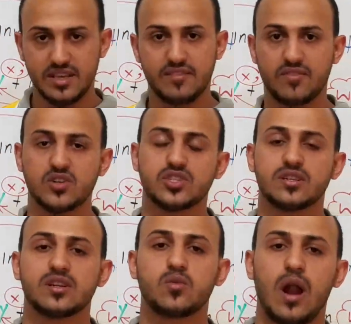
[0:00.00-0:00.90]

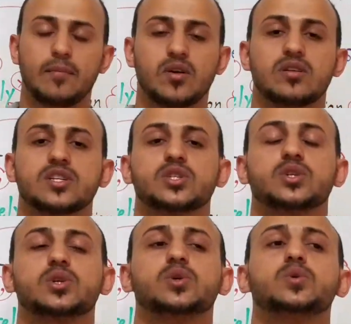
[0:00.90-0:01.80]
inversion grammar
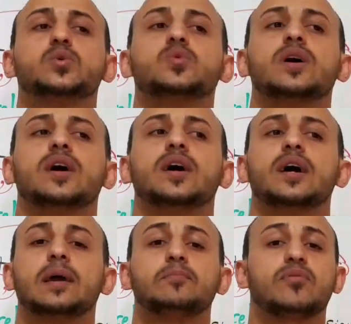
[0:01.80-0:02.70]
to
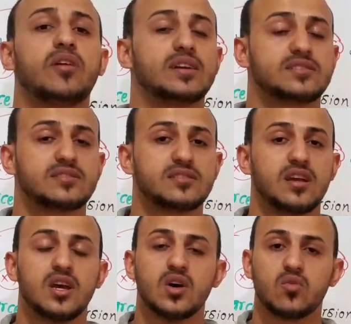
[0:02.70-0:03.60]
impress
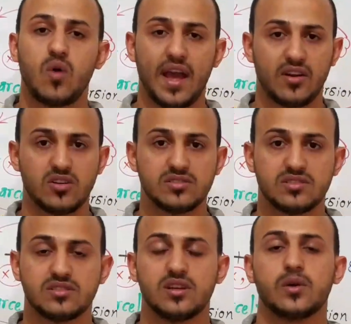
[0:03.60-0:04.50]

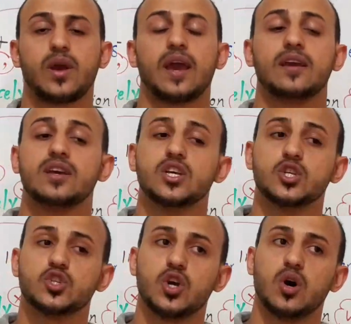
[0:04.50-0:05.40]
writers, okay?
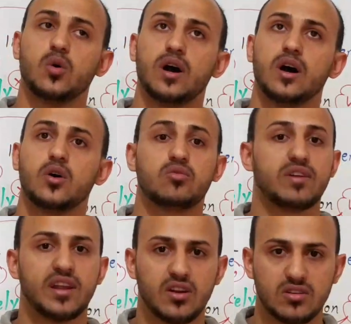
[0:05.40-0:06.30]
So, or
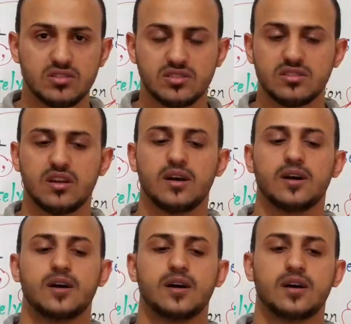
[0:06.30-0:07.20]
readers,
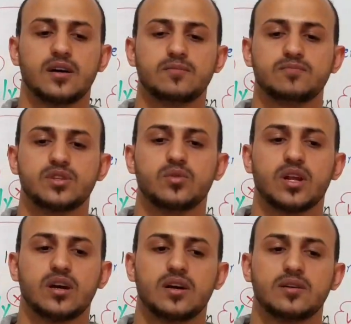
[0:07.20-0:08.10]
you
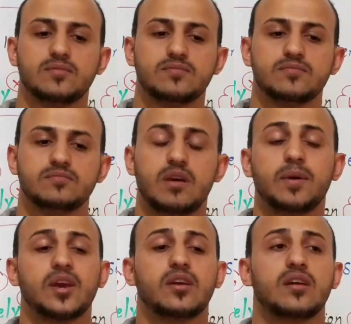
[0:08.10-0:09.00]
wanna,
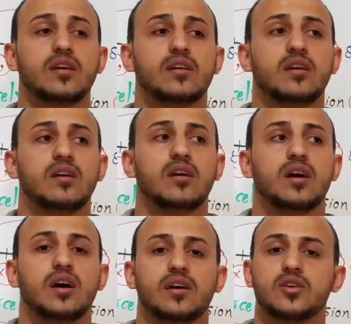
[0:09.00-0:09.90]
maybe
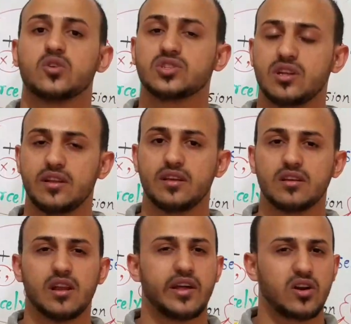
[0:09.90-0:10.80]
you're studying
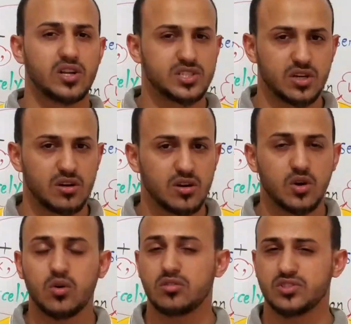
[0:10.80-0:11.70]
literature
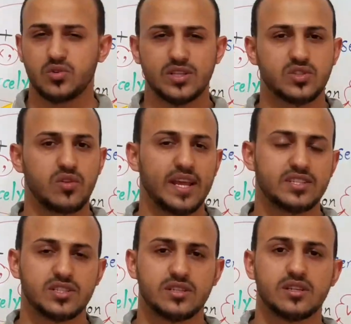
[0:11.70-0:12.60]
or
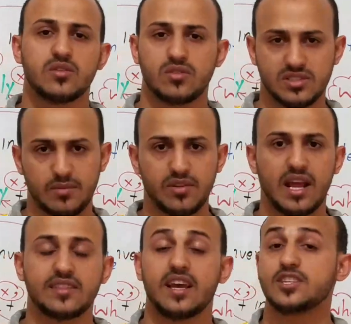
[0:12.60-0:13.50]
translation or something
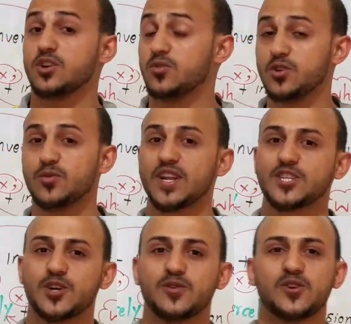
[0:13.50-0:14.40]
like that, so you wanna
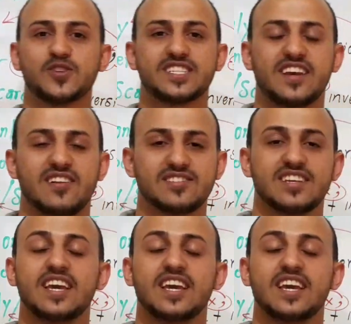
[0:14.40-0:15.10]
show your skills.